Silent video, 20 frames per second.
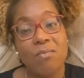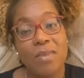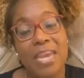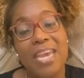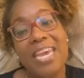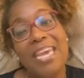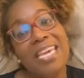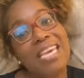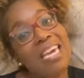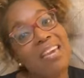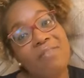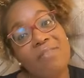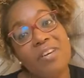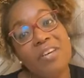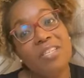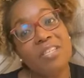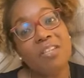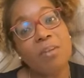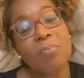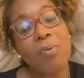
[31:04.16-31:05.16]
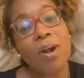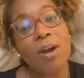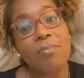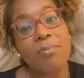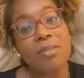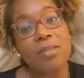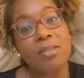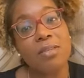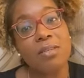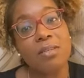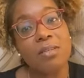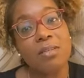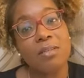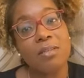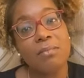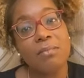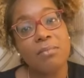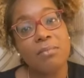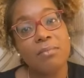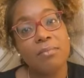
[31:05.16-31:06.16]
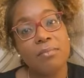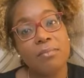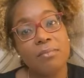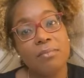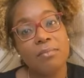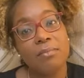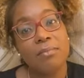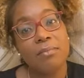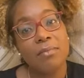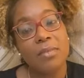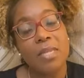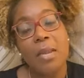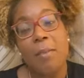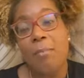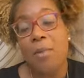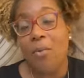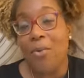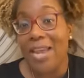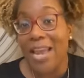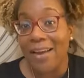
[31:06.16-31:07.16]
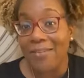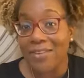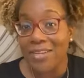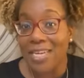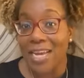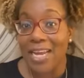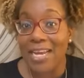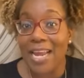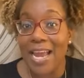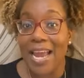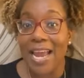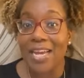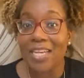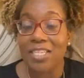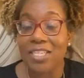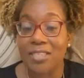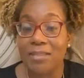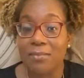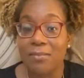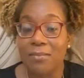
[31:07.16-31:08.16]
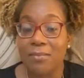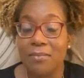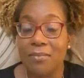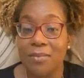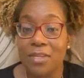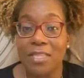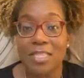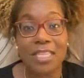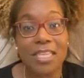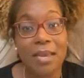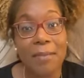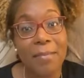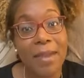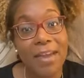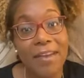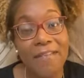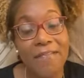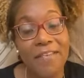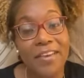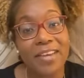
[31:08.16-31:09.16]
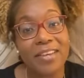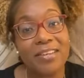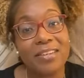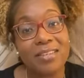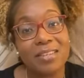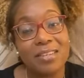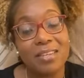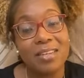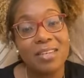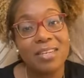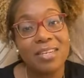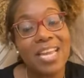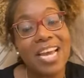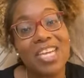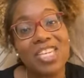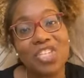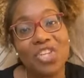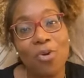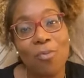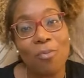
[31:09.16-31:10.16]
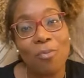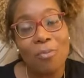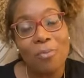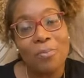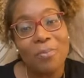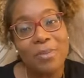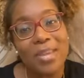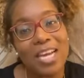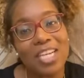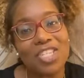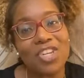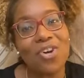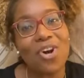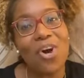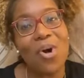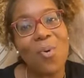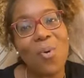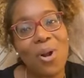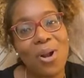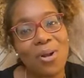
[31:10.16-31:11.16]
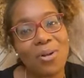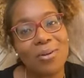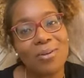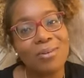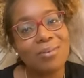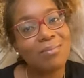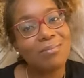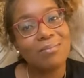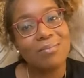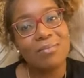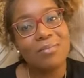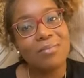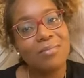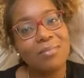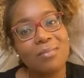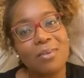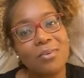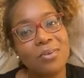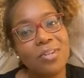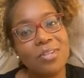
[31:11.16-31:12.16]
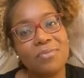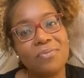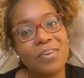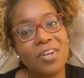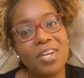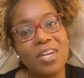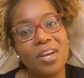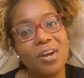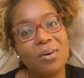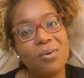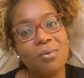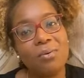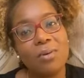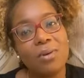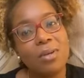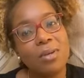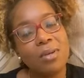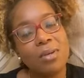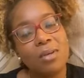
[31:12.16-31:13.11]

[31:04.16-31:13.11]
And he give us the promises. But we have to take the action to see it manifest. That's your homework on this video.